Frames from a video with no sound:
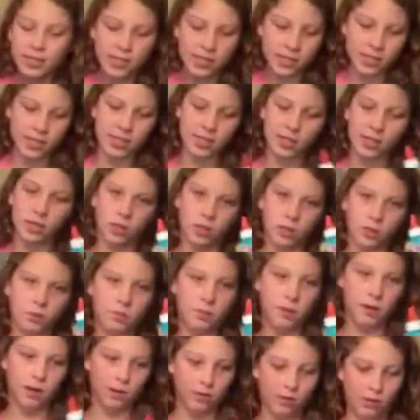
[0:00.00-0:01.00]
this
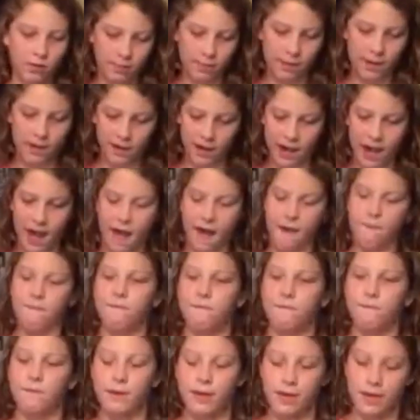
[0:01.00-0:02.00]
glue bottle about
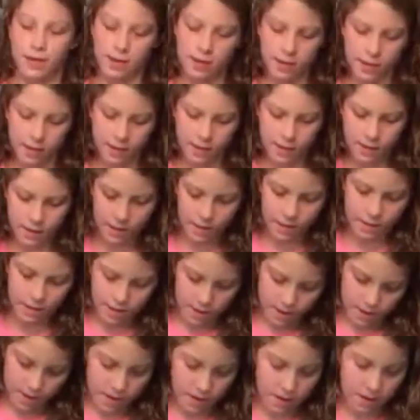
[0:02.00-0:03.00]
halfway
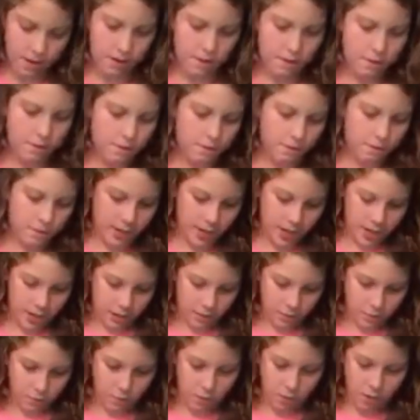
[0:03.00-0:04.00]

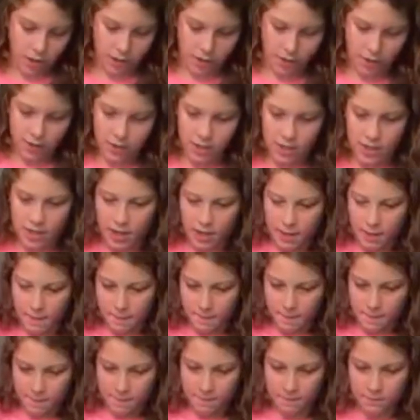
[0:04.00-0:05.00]
with water,
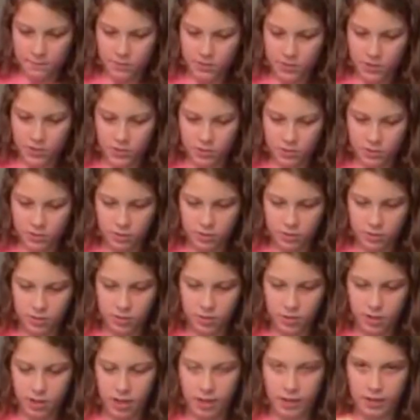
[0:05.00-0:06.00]
and
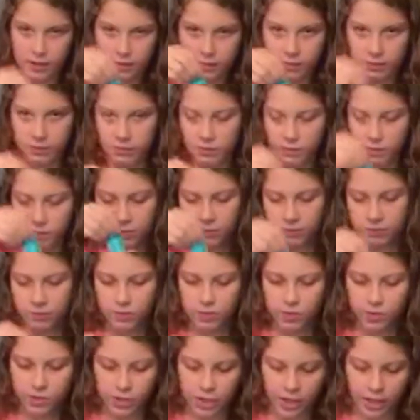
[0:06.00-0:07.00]
I
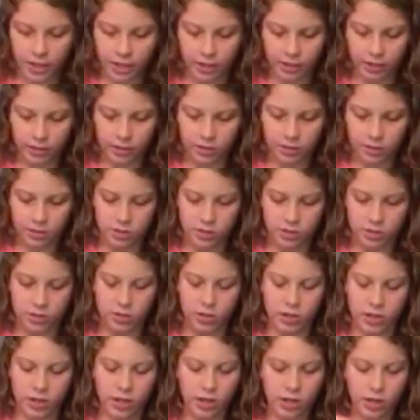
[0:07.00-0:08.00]

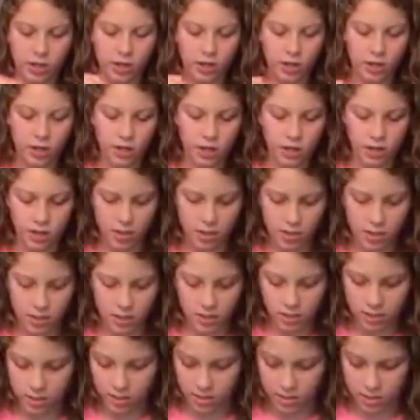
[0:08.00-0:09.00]
shook it
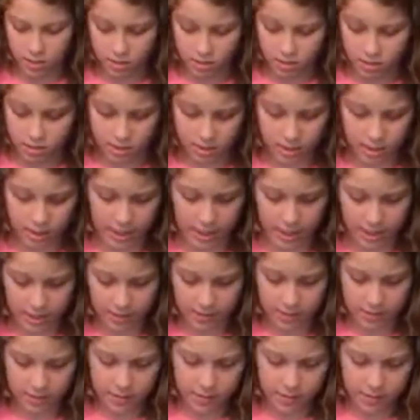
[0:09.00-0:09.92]
to get